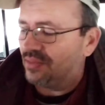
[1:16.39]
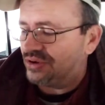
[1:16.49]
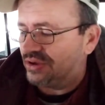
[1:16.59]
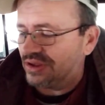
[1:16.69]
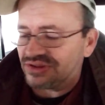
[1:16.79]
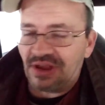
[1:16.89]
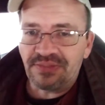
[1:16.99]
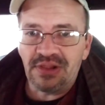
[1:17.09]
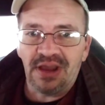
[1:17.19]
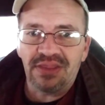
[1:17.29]
when you get
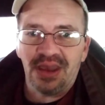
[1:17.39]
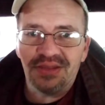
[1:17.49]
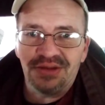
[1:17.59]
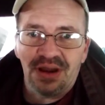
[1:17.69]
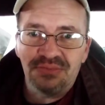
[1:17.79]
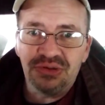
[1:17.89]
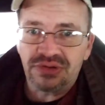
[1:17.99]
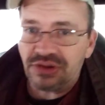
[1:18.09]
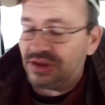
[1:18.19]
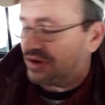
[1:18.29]
something like that than I'm
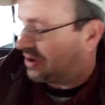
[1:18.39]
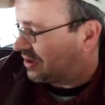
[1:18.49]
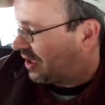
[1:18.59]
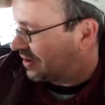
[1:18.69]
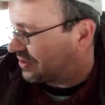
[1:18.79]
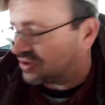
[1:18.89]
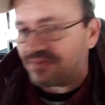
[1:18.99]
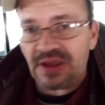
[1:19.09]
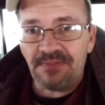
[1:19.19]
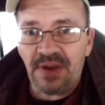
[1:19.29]
used to getting in a lot of these
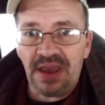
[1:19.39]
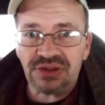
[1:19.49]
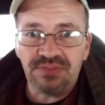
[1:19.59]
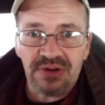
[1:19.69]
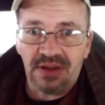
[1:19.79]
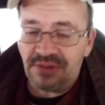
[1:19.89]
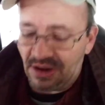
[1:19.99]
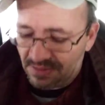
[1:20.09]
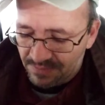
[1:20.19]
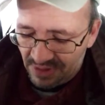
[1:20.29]
fan packs, but I'm
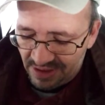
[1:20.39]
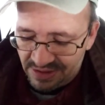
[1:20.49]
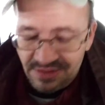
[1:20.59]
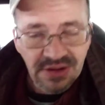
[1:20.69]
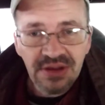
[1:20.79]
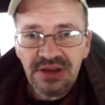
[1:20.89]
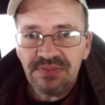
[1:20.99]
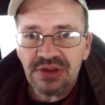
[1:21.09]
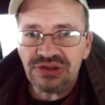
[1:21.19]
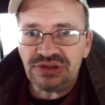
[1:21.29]
not complaining
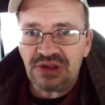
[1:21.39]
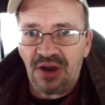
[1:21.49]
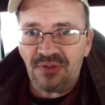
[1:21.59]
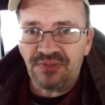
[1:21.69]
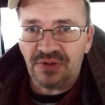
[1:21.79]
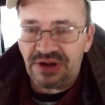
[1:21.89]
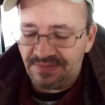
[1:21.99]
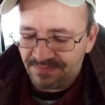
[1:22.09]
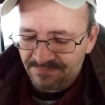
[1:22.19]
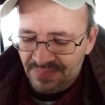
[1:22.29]
because it's all free.
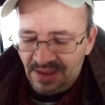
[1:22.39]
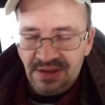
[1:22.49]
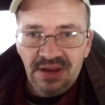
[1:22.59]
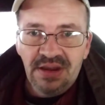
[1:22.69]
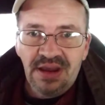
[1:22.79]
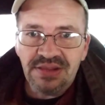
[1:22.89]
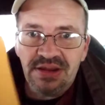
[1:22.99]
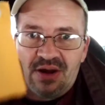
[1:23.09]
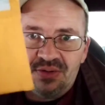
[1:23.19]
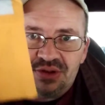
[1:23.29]
And
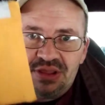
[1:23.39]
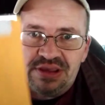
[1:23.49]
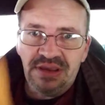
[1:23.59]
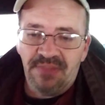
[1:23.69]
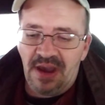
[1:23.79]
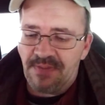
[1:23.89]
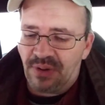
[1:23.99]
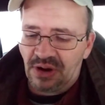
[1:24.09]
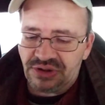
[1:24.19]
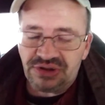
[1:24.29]
then on to the eBay
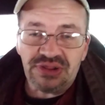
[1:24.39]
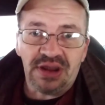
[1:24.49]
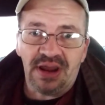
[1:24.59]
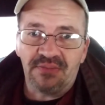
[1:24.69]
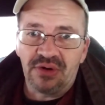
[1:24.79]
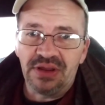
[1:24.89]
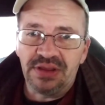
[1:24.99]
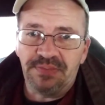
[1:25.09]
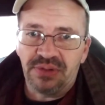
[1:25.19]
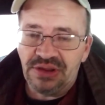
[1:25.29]
purchase that I'm
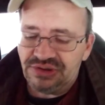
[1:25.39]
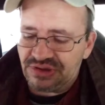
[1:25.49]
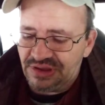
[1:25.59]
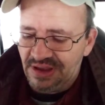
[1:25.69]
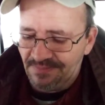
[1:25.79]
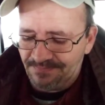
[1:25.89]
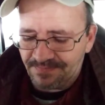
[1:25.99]
really pleased to get.